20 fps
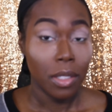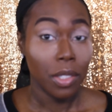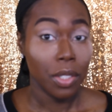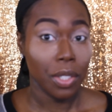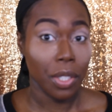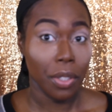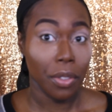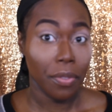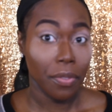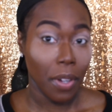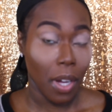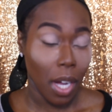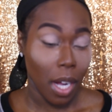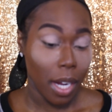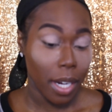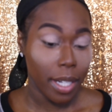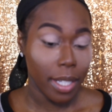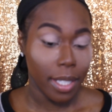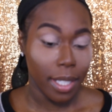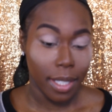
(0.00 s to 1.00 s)
So
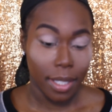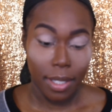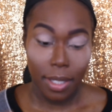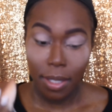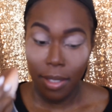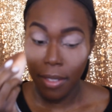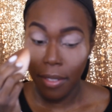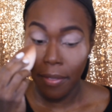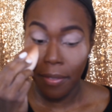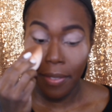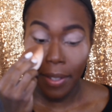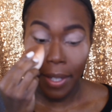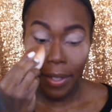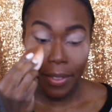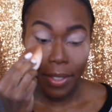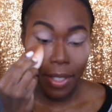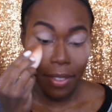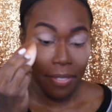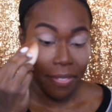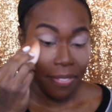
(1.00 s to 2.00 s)
far it's very